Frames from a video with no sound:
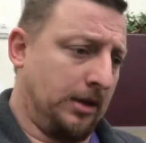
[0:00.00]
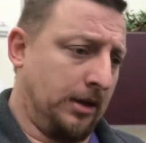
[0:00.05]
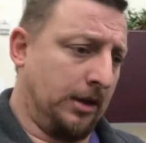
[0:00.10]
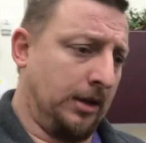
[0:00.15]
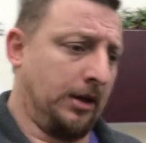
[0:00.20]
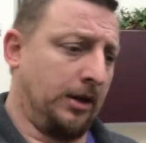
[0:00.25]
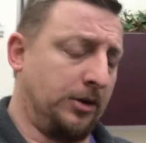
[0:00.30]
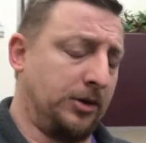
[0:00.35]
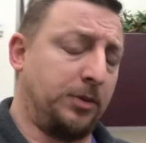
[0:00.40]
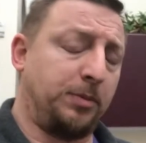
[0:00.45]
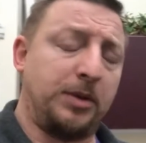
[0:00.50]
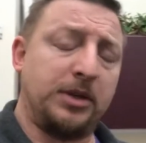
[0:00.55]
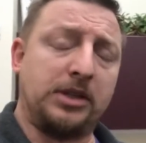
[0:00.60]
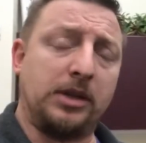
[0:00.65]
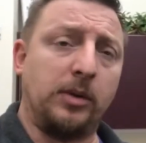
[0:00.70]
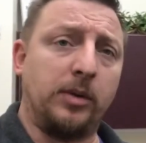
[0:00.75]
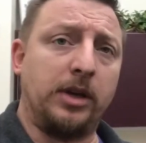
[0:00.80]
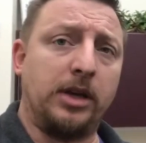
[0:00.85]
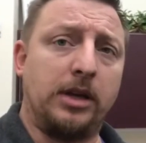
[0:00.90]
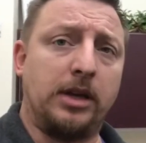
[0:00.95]
well, it was a
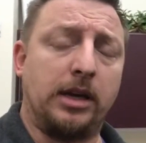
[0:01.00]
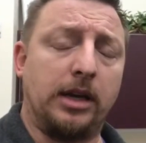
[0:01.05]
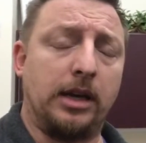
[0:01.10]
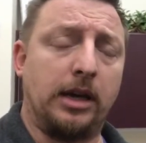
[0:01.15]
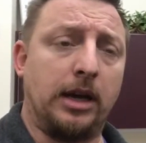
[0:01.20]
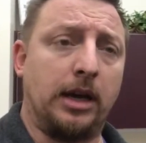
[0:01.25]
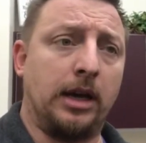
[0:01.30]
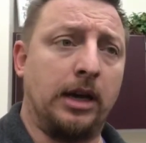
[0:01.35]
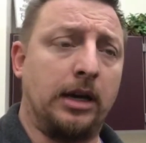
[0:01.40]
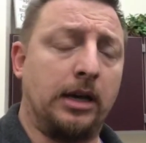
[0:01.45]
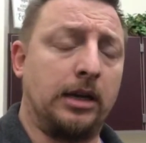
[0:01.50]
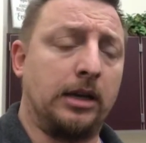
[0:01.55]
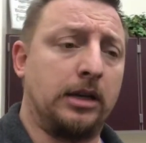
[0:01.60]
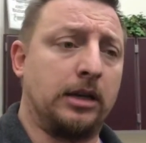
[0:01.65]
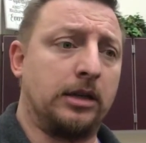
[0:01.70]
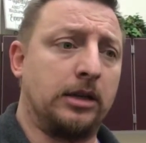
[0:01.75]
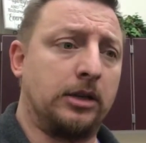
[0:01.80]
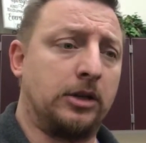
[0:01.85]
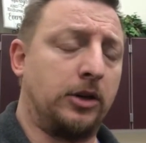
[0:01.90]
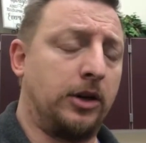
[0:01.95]
busy week,
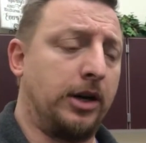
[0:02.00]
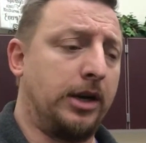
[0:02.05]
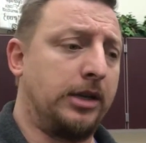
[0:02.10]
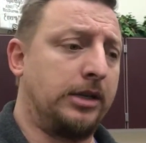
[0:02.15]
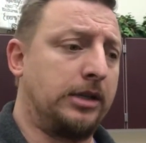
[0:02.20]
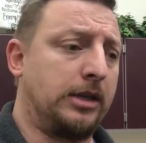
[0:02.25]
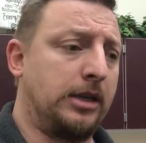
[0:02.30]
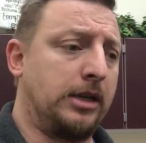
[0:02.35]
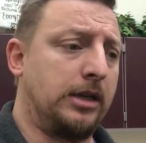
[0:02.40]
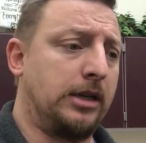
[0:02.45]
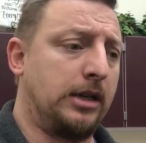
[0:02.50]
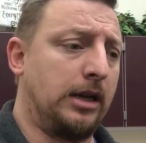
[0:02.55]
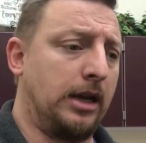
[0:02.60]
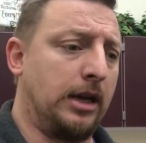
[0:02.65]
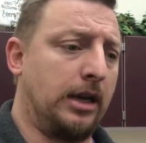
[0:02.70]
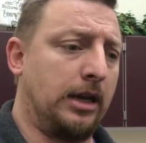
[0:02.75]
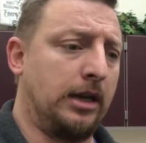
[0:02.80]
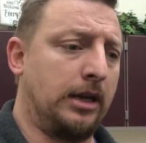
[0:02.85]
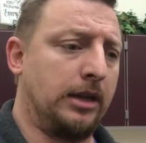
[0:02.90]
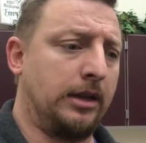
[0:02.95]
uh, crazy.
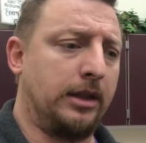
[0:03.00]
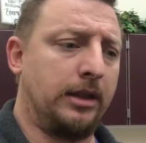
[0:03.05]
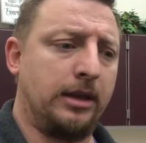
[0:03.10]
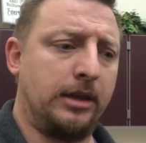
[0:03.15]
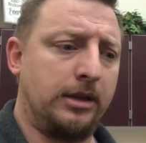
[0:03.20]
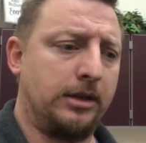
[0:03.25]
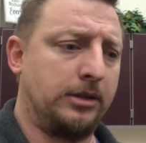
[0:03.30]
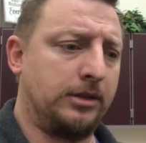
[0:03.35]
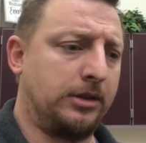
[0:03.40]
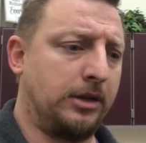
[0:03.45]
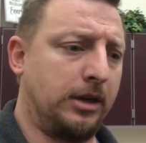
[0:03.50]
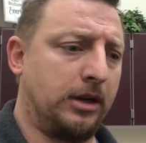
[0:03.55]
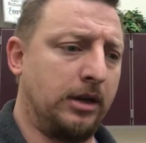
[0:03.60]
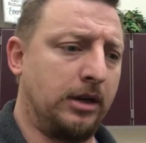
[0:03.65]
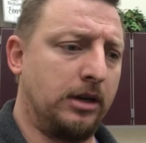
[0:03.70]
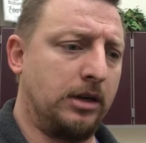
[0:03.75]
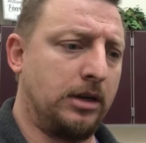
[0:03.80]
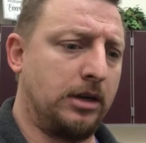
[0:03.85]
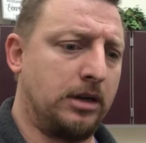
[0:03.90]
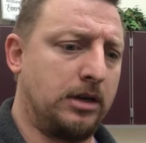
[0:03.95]
Uh, things
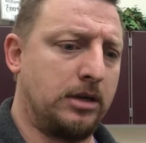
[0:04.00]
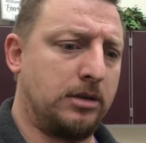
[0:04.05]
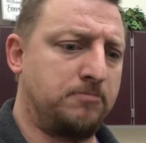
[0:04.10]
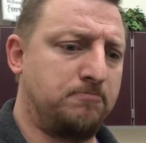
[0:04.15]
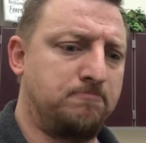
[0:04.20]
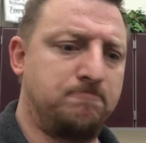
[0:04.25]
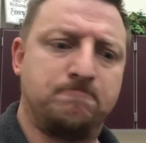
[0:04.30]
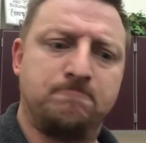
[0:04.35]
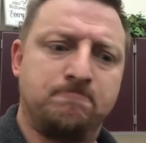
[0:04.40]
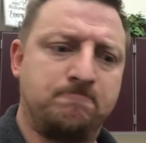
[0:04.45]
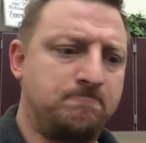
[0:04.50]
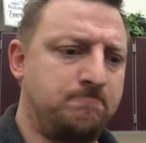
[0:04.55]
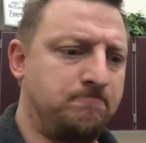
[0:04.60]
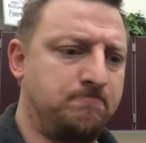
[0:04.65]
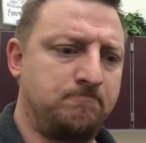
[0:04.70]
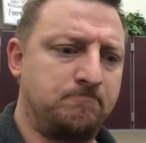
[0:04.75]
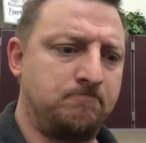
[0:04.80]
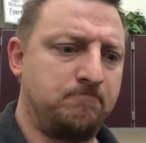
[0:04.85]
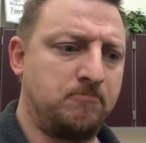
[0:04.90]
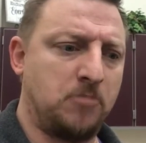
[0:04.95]
are um,
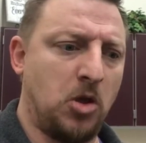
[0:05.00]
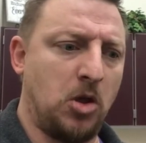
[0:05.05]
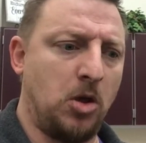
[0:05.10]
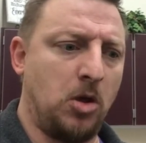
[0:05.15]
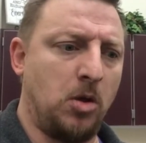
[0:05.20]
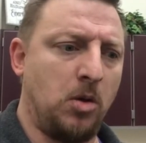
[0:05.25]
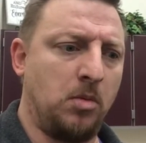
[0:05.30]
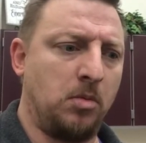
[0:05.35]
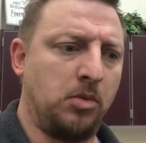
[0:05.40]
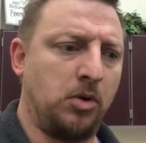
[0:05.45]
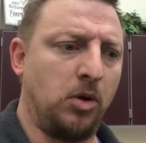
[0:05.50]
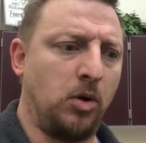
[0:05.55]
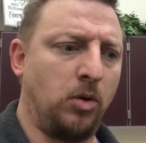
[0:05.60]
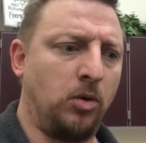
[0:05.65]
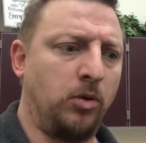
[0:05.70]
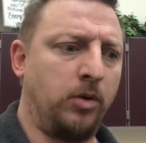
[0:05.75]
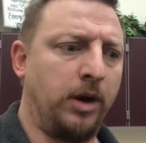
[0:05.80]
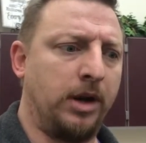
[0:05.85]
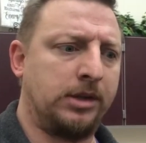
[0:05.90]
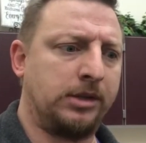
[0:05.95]

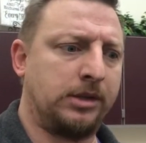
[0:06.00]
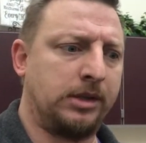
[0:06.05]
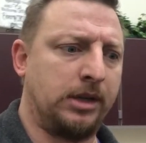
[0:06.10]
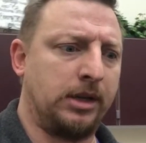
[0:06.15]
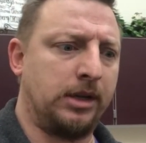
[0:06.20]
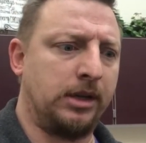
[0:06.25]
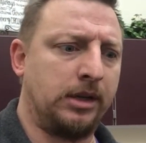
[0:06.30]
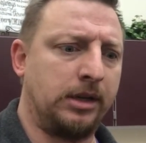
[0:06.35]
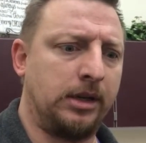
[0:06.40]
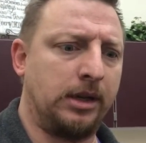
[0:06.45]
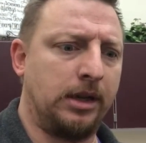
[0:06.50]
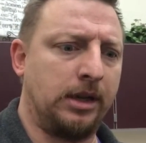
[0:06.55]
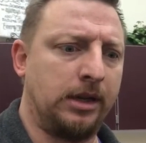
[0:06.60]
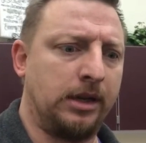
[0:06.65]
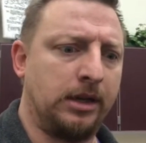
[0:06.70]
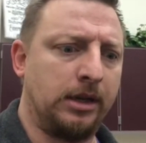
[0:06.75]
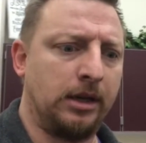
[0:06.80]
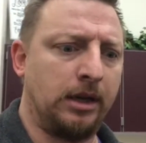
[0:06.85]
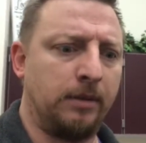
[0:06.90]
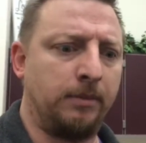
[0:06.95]
progressing
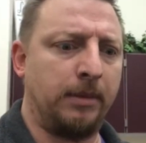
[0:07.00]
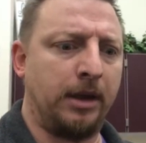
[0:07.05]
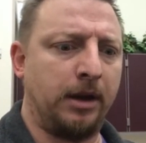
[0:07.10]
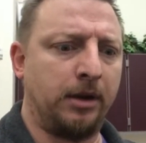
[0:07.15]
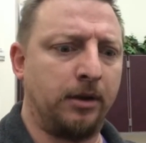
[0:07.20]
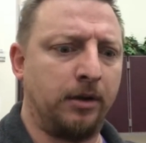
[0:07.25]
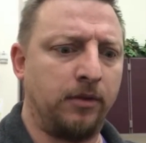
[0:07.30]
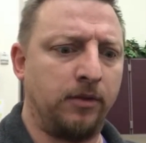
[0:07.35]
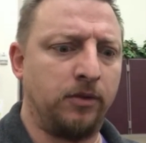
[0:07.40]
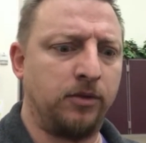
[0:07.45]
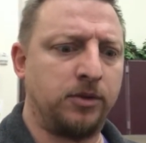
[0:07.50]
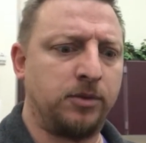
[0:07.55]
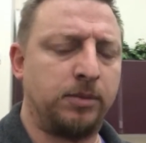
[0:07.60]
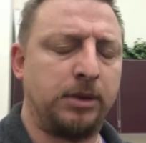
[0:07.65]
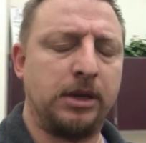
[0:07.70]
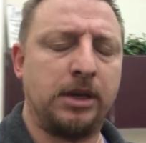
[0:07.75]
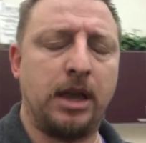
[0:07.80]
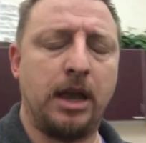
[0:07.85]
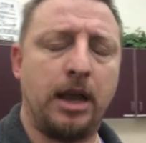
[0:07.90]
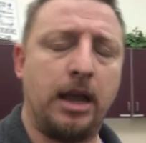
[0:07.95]
in a manner of
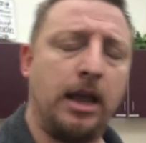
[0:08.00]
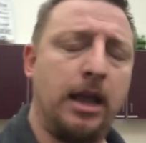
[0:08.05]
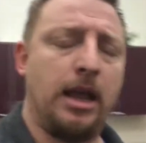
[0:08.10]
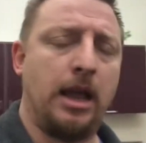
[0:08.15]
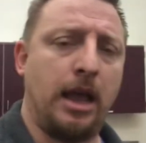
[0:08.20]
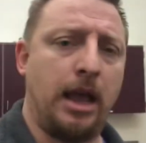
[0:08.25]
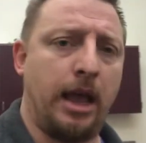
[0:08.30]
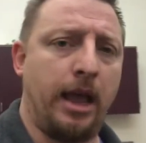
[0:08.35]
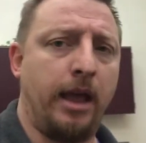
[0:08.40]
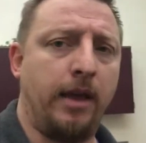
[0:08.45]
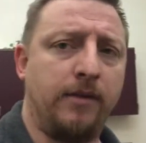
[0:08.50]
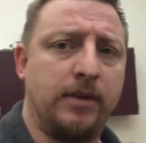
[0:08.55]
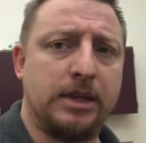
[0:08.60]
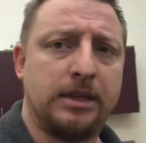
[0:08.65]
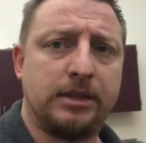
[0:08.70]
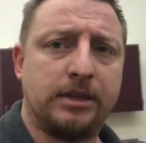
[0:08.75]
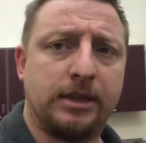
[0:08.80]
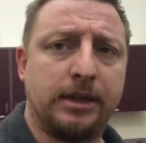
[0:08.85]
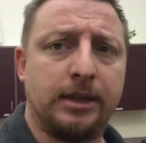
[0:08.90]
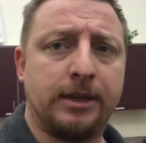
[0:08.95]
speaking. I
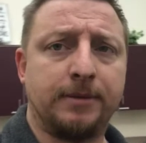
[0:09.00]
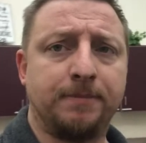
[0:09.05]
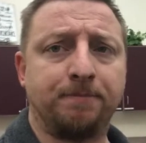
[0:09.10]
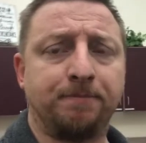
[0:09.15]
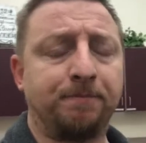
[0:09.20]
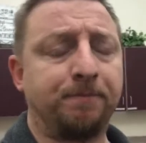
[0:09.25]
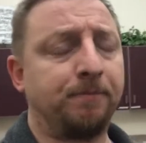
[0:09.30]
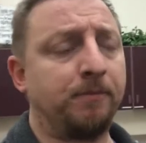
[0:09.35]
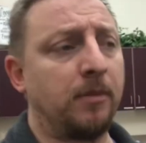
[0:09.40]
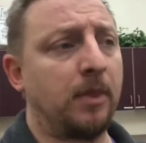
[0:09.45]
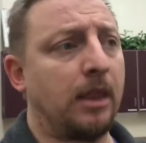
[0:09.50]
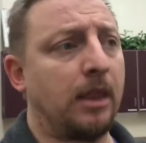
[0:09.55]
haven't, um,